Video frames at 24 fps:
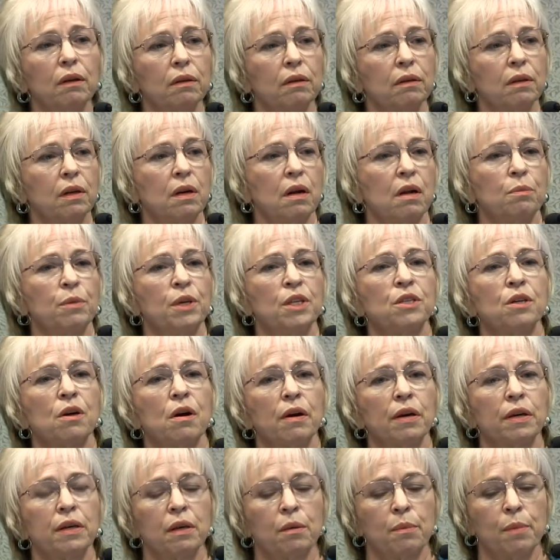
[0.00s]
that I'll be
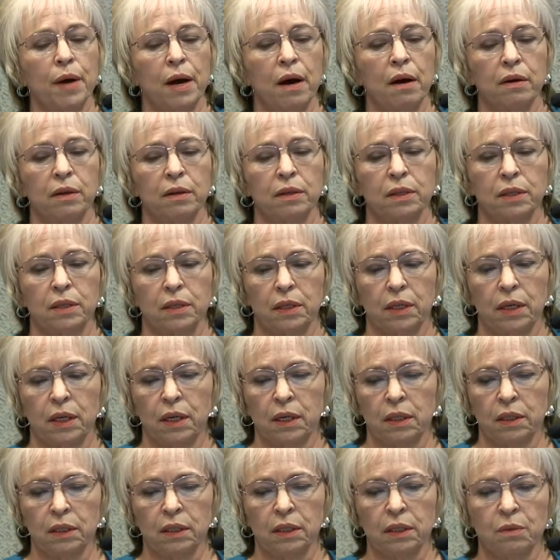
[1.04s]
talking about in
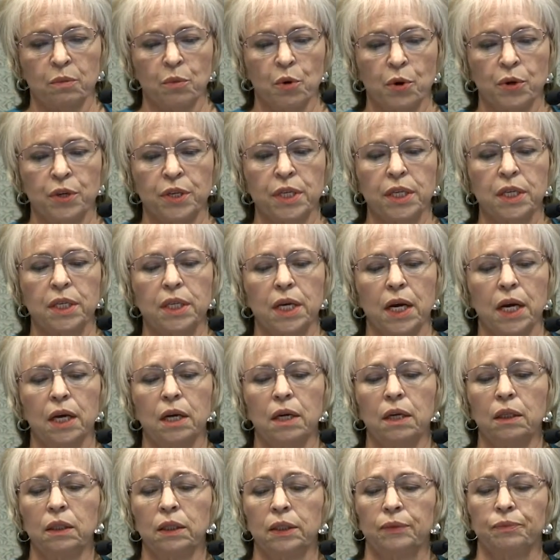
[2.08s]
a little more
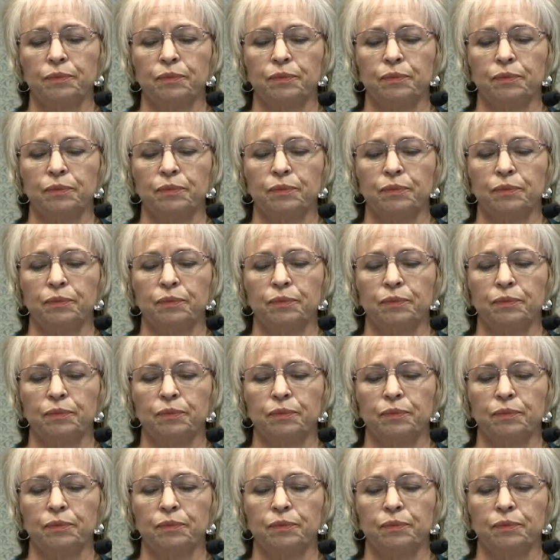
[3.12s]
detail